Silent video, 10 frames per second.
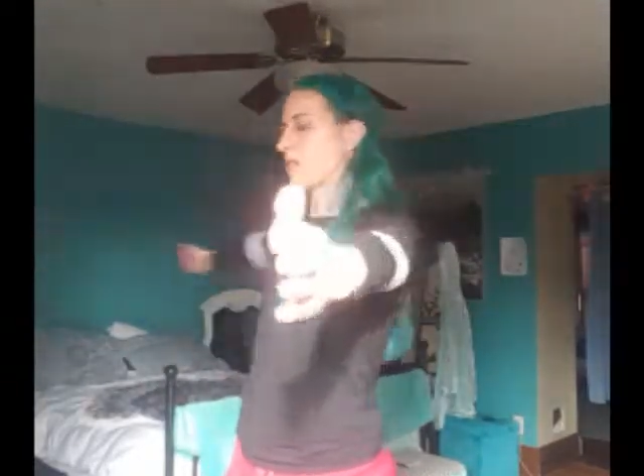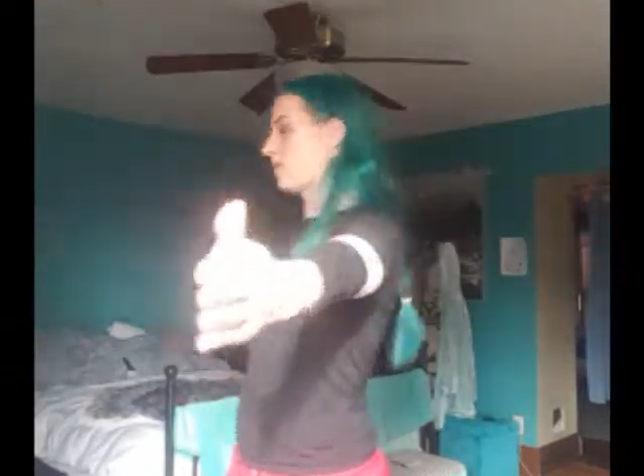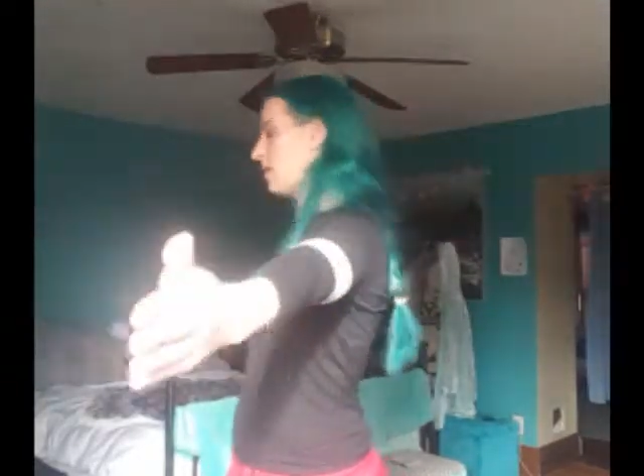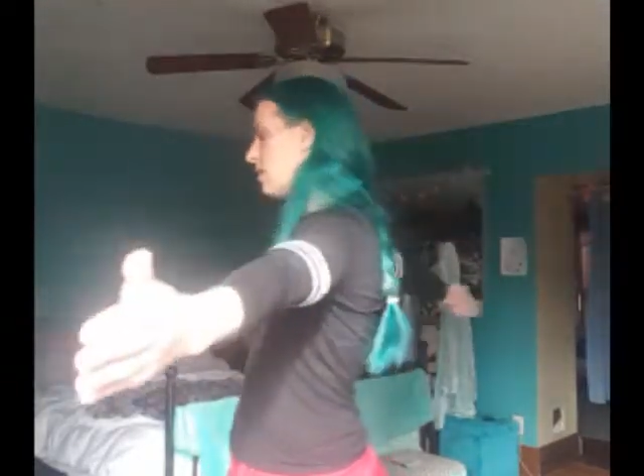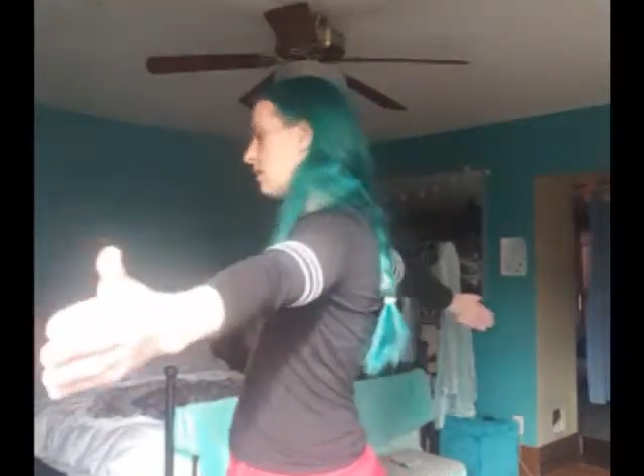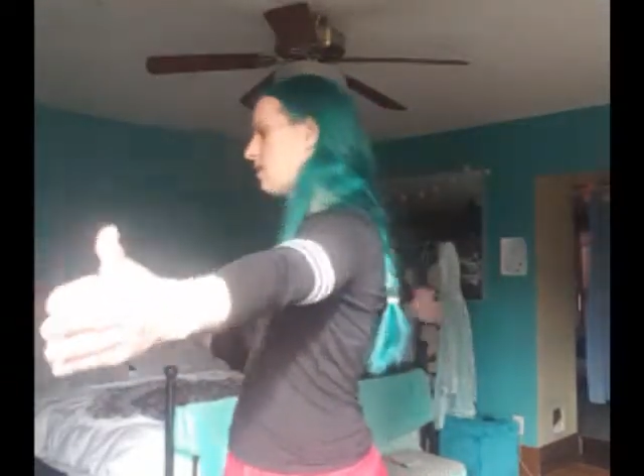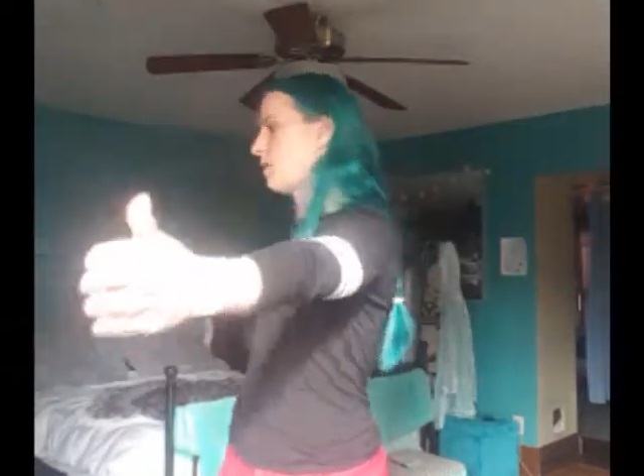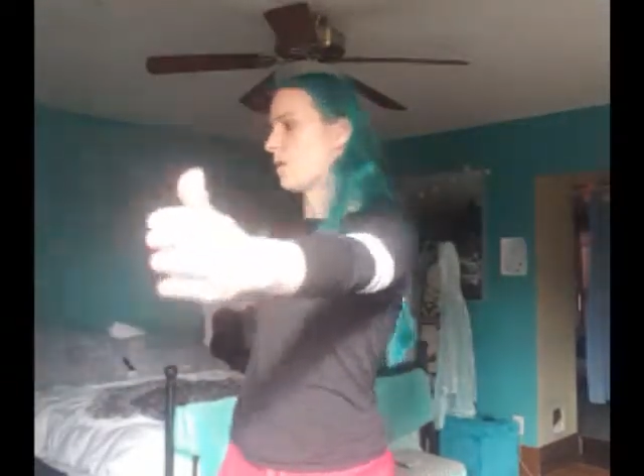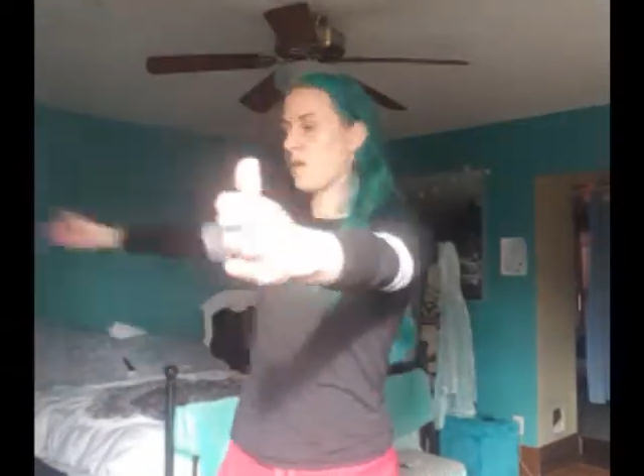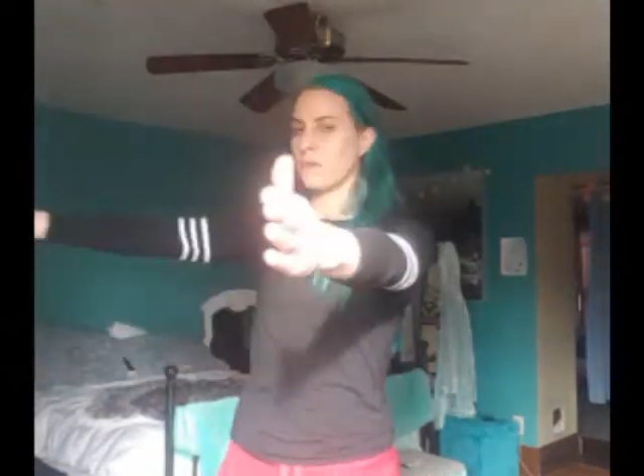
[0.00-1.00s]
a good
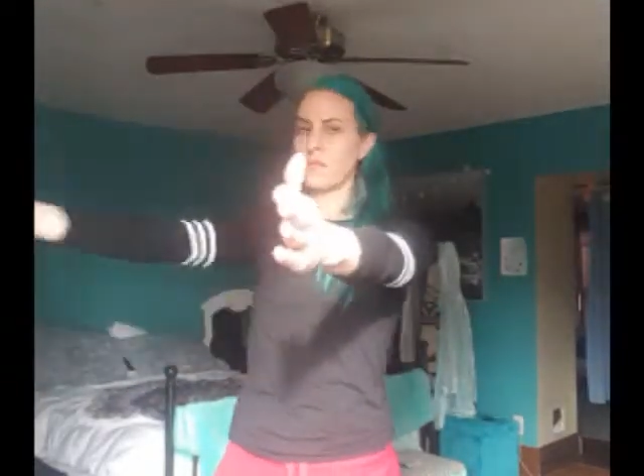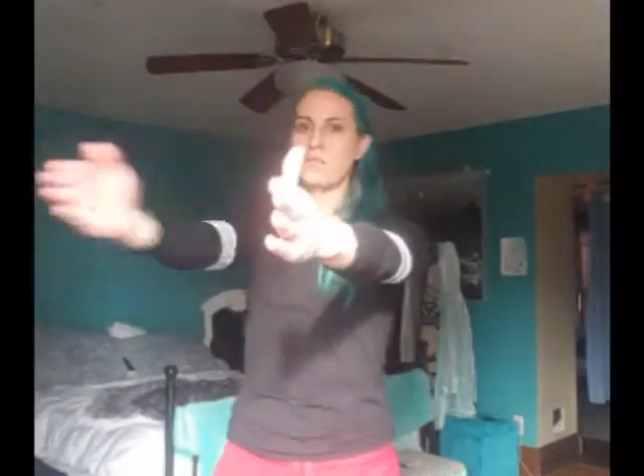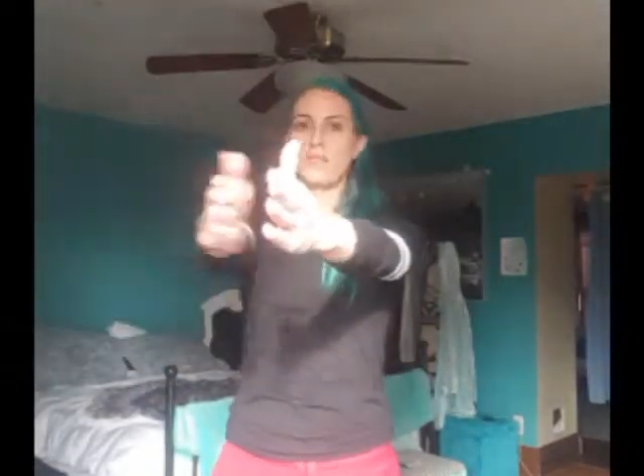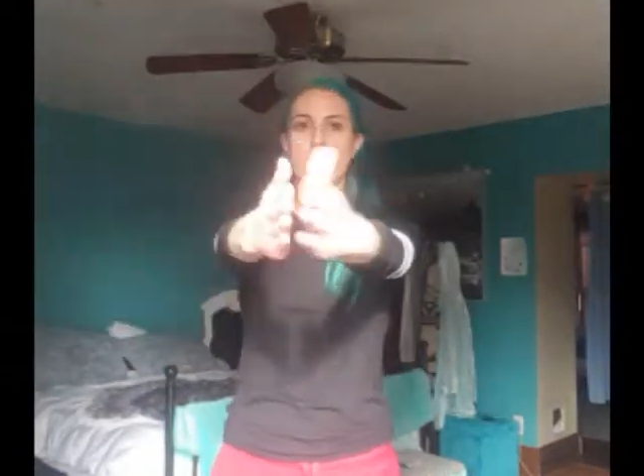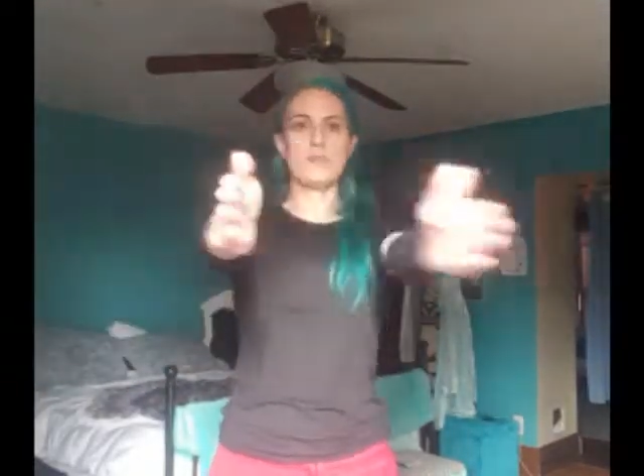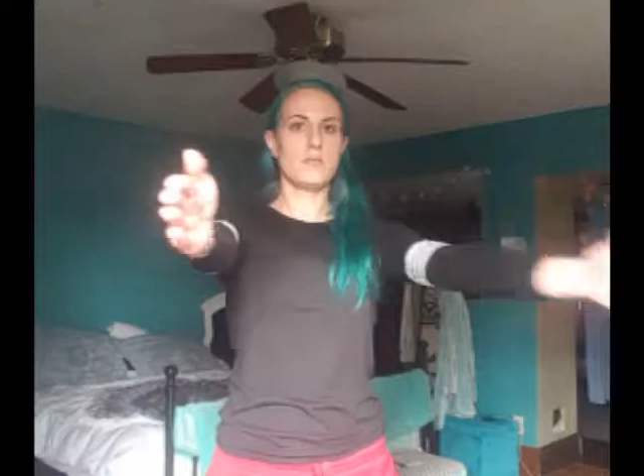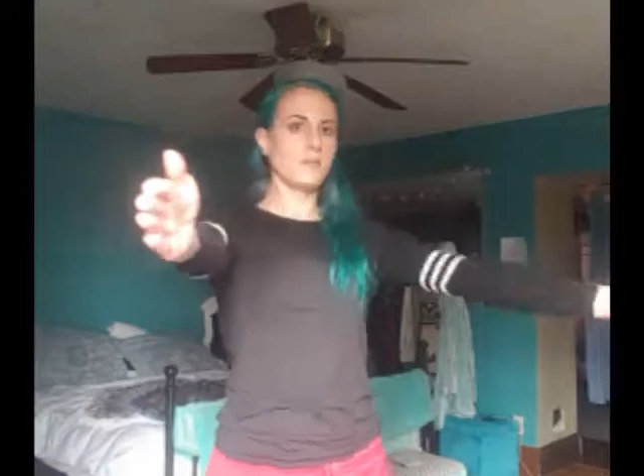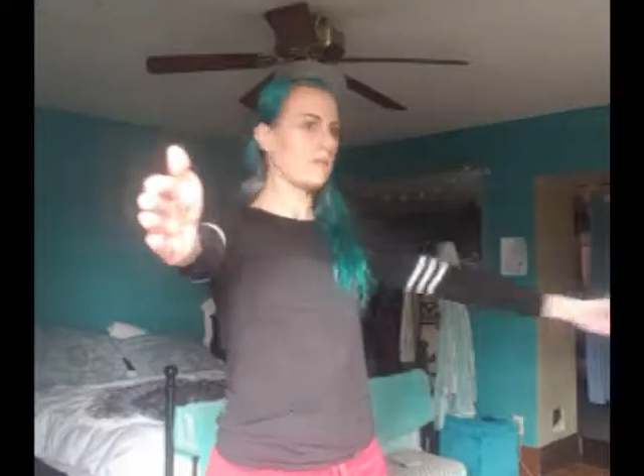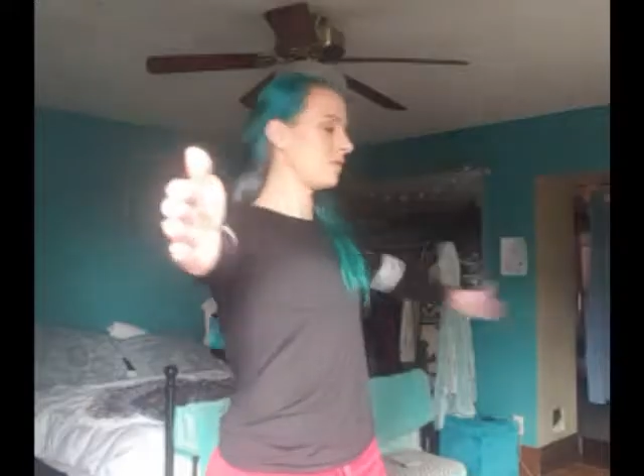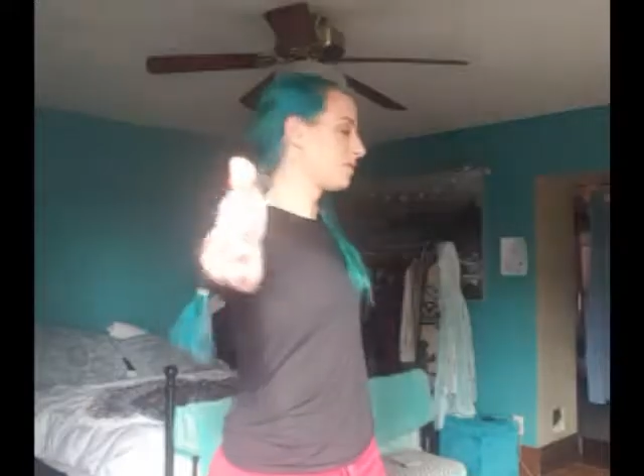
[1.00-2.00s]
one to
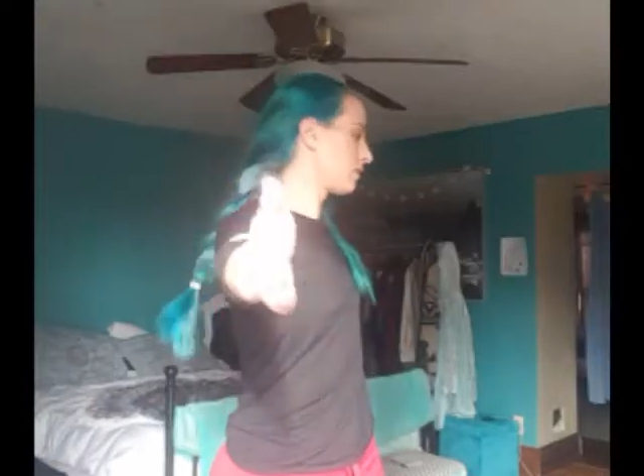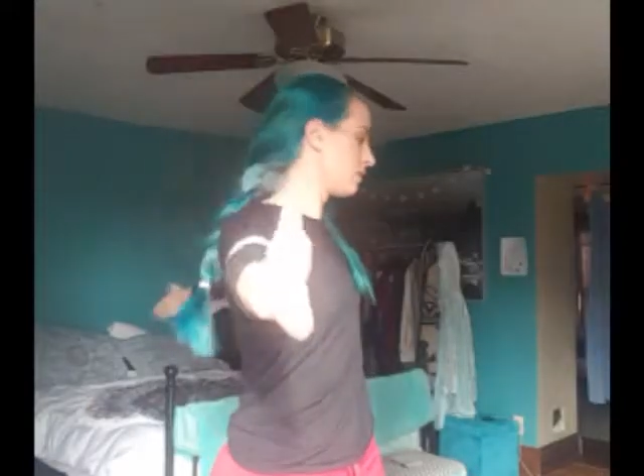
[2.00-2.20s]
do.